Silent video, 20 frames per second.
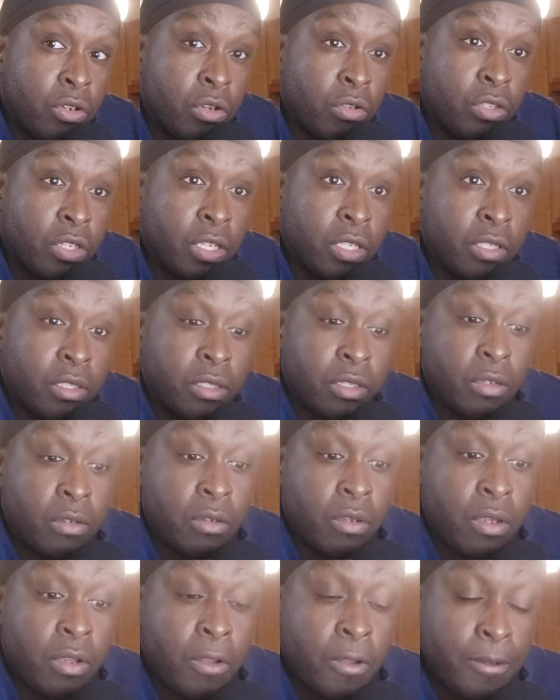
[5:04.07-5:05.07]
know just
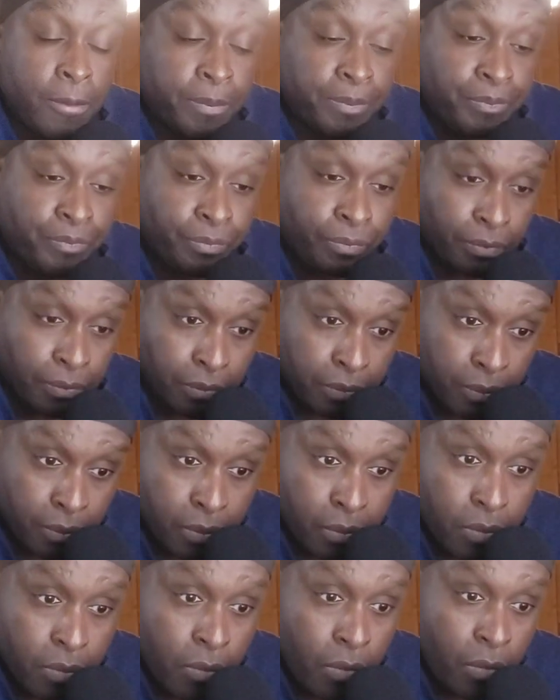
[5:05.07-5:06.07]
to
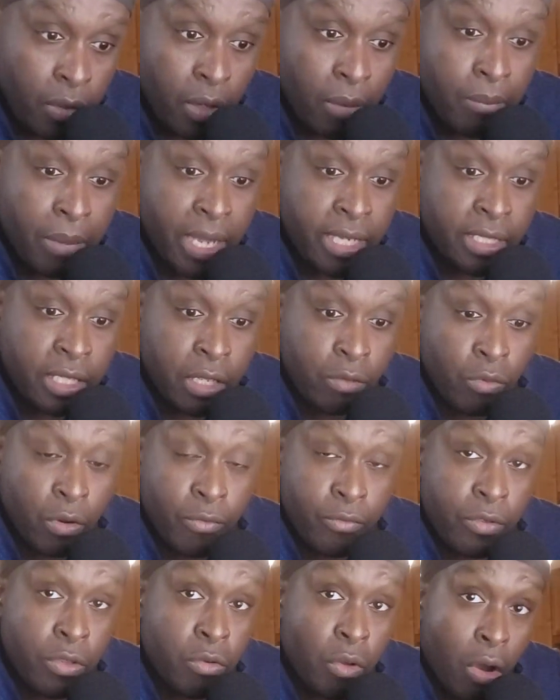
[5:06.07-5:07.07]
basically
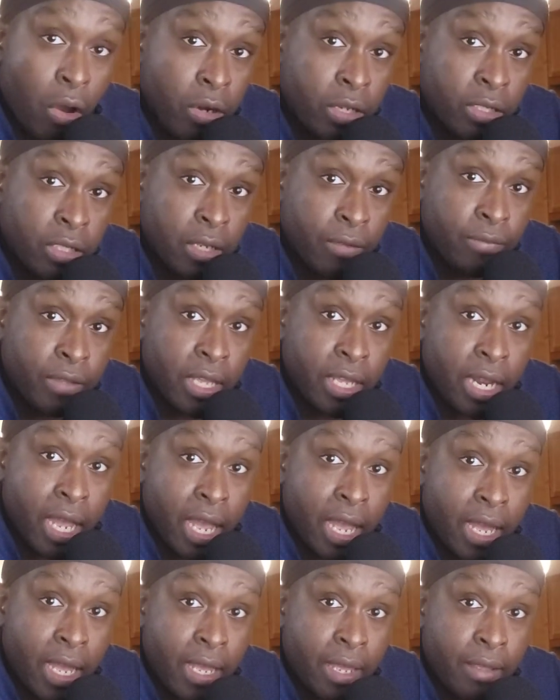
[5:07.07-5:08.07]
review all the stuff that
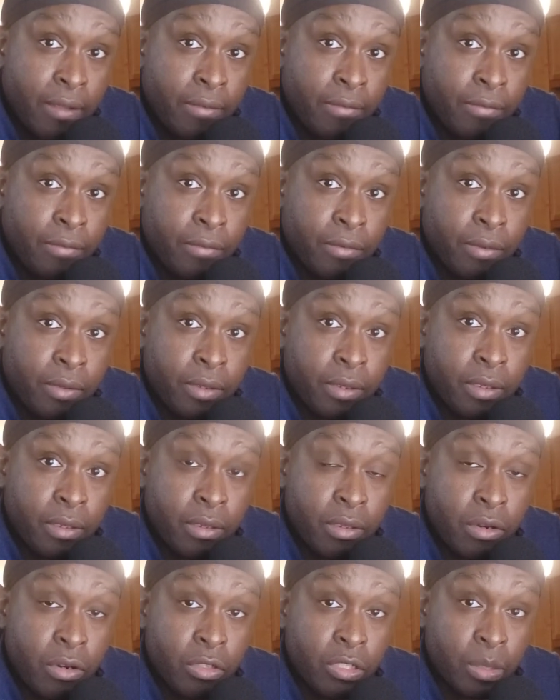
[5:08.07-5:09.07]
I've
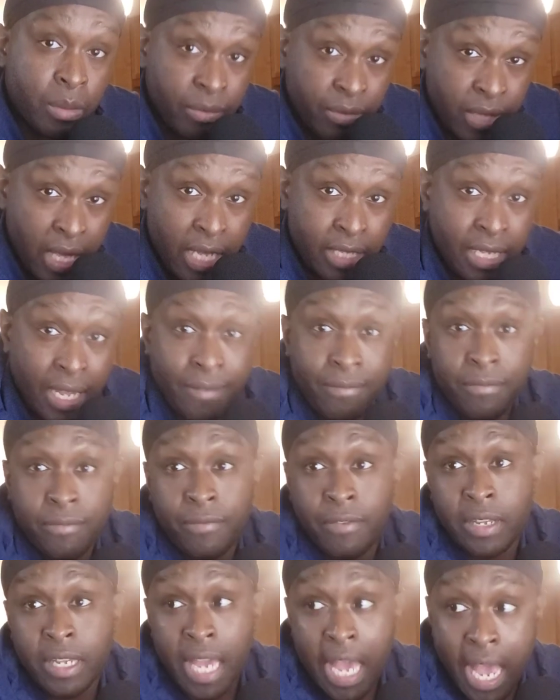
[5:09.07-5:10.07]
you know, some of the things I've
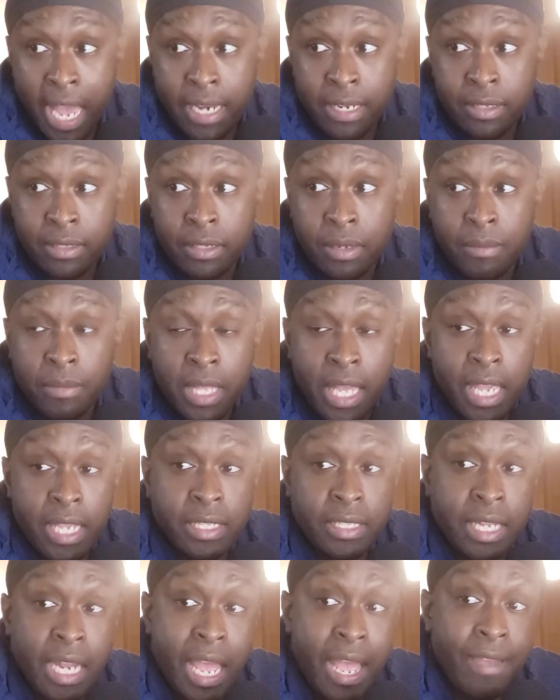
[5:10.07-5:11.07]
forgotten, some
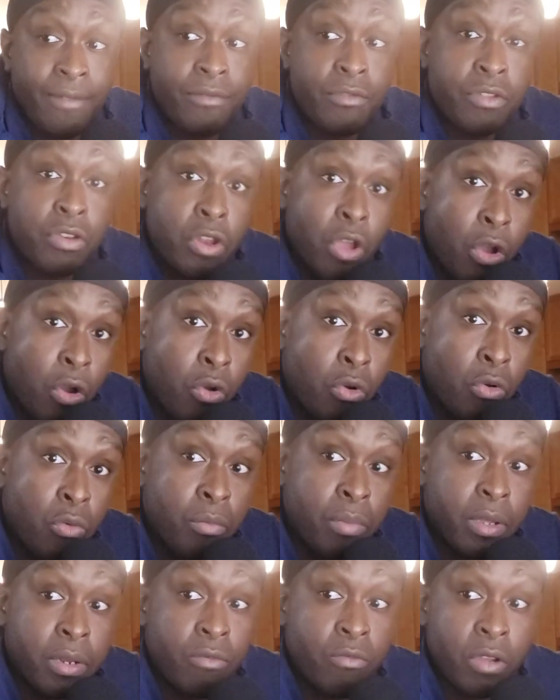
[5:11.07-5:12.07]
things that I've
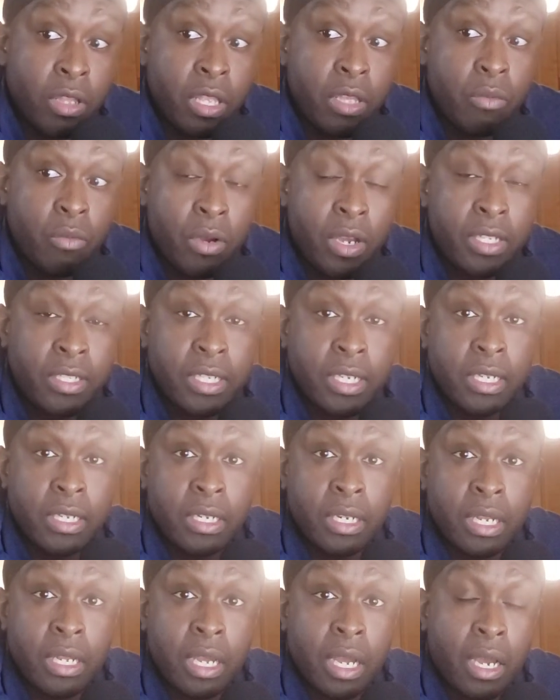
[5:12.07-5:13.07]
known but really
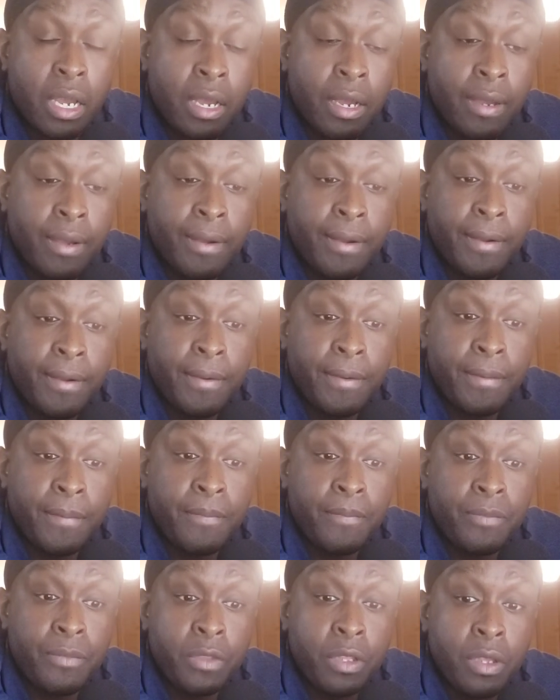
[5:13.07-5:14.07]
wasn't um,